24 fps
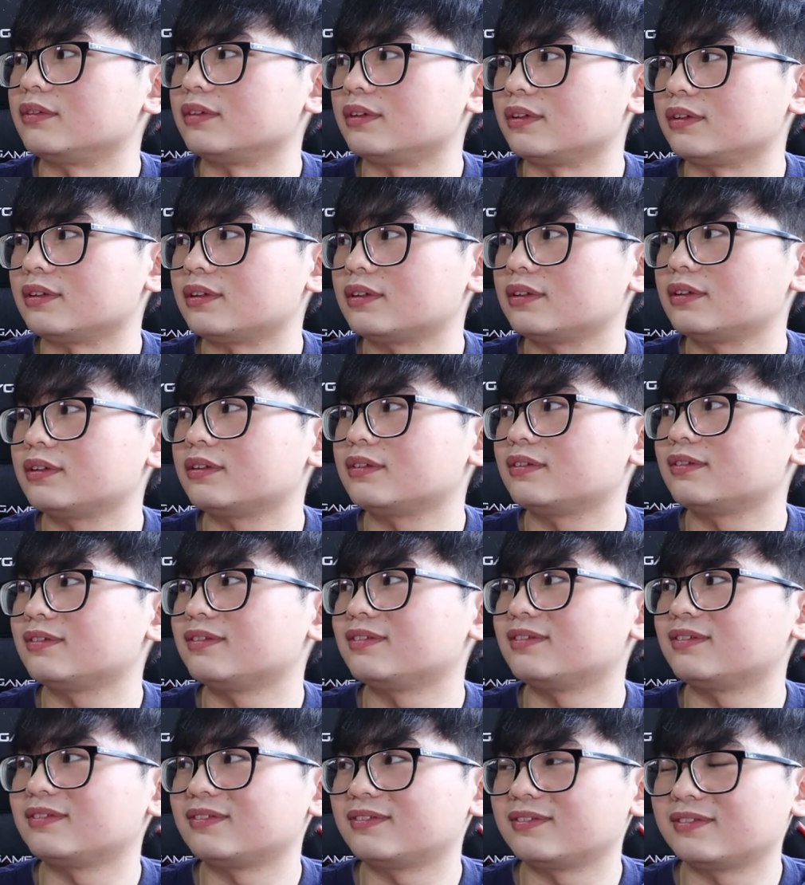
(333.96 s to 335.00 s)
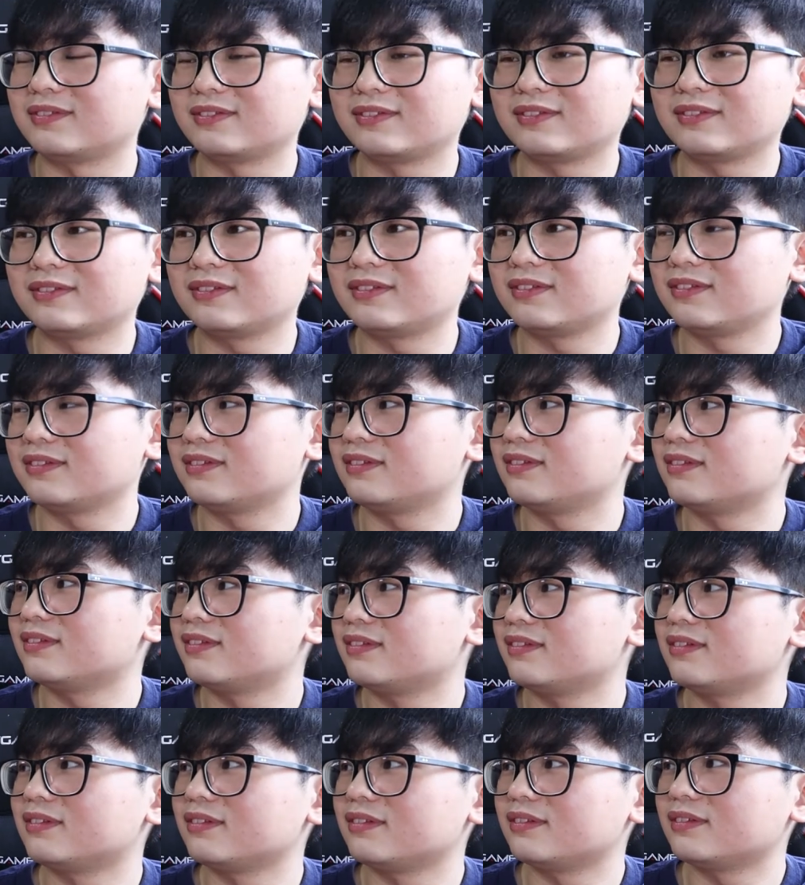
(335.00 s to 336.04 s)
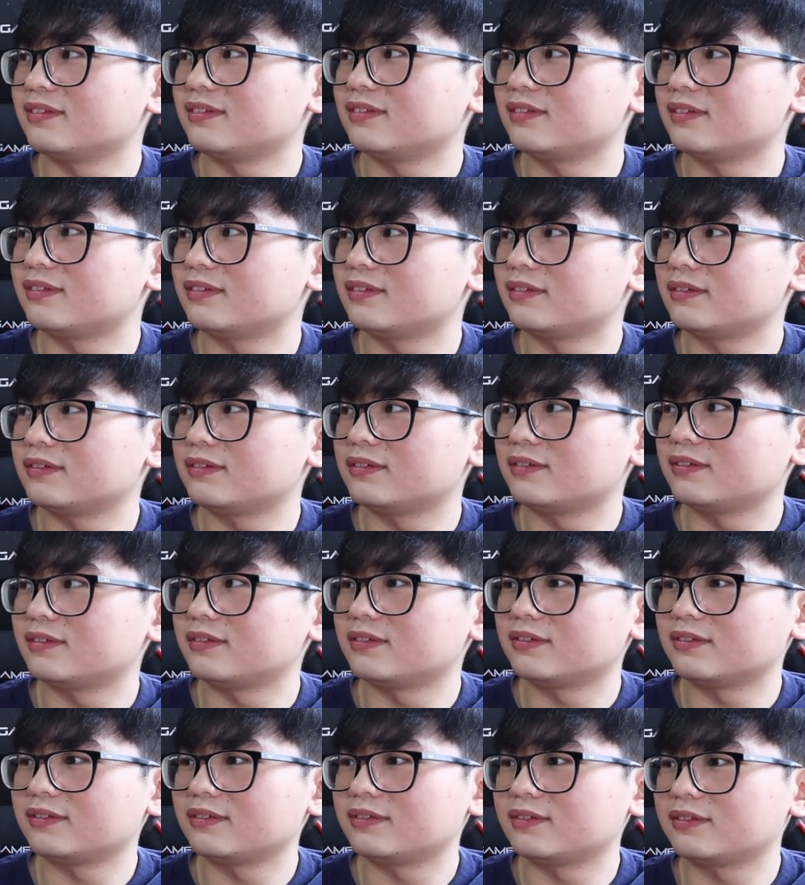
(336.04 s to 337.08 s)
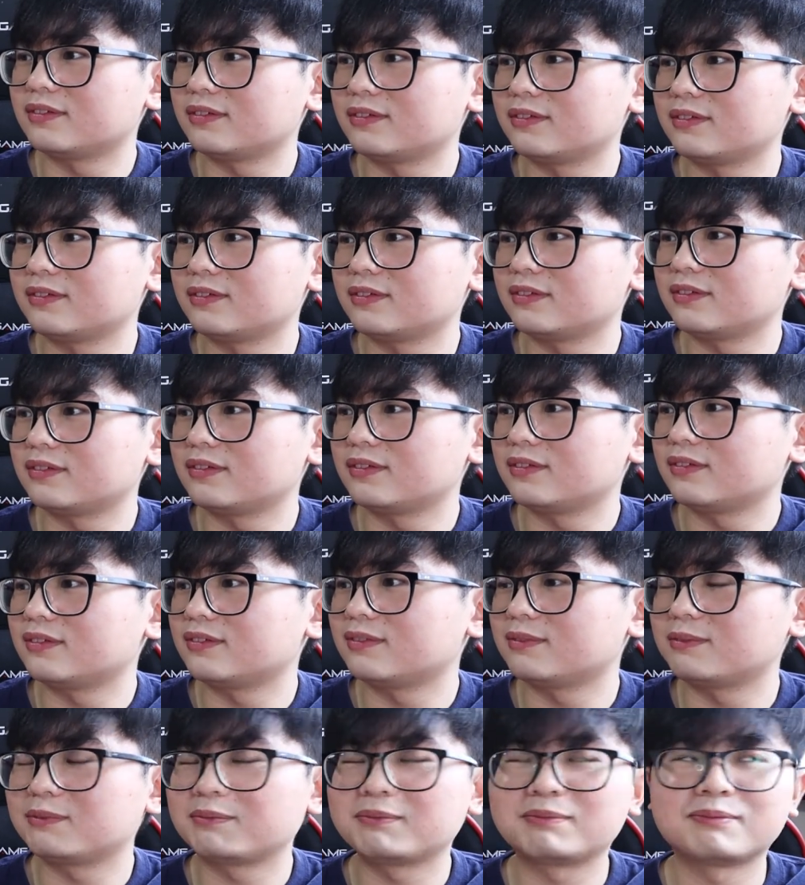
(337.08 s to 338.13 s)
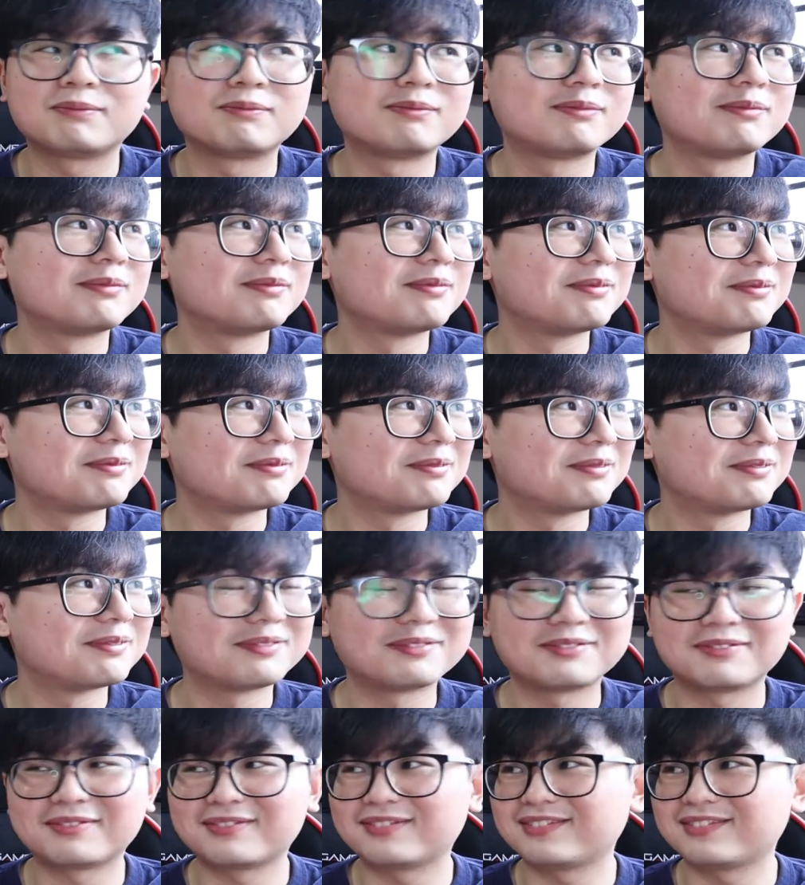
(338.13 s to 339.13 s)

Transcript: This person isn't speaking.